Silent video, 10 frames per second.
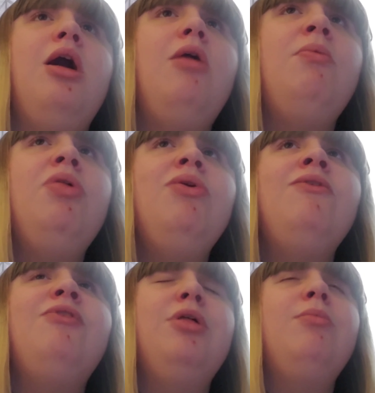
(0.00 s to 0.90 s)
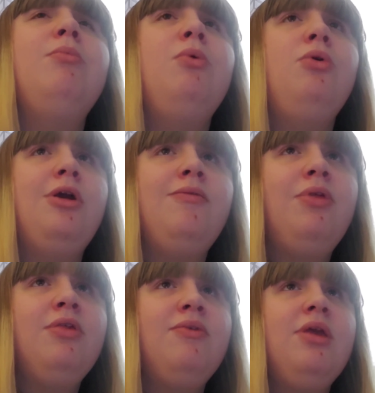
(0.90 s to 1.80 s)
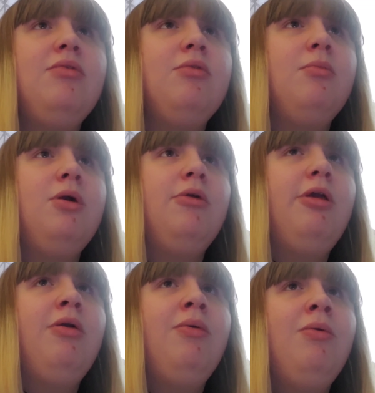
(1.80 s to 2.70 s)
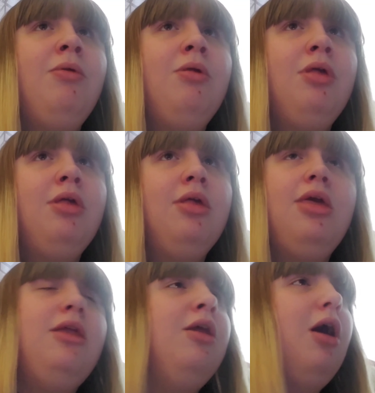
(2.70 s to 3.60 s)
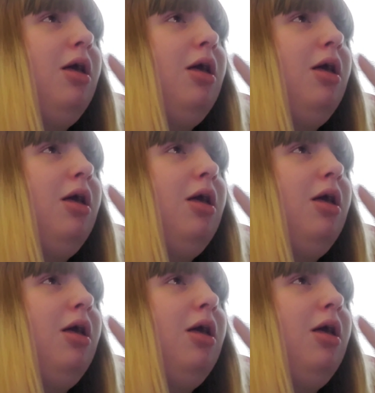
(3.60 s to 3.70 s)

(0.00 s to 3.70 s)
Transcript: I'll probably film more of this video tomorrow, and